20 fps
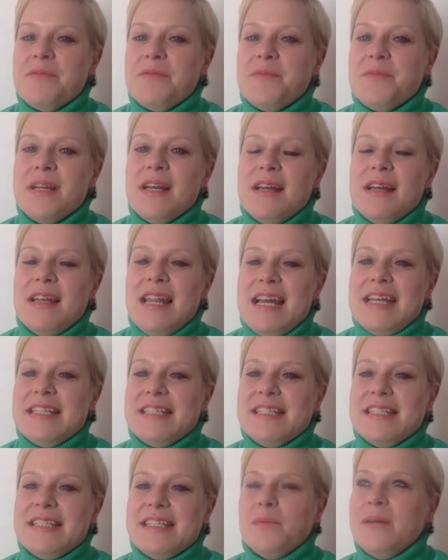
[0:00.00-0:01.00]
realized
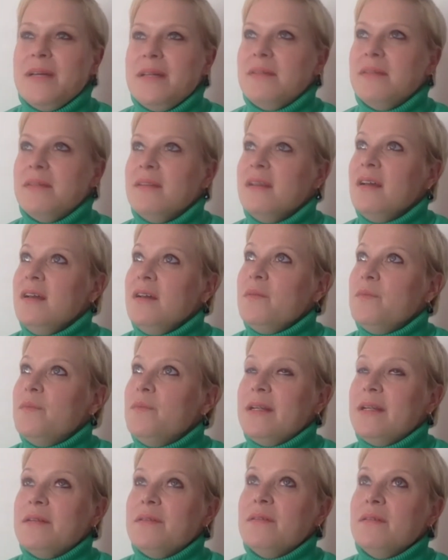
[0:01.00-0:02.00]
that
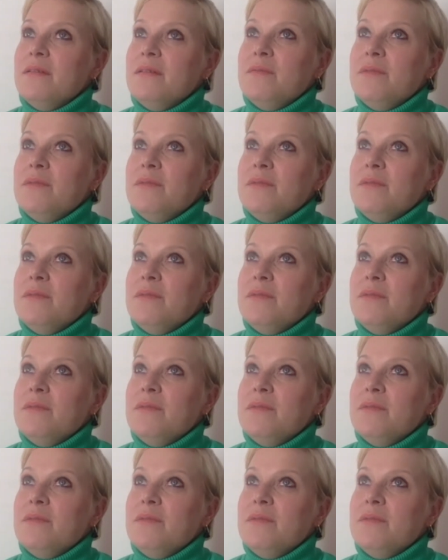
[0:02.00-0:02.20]
when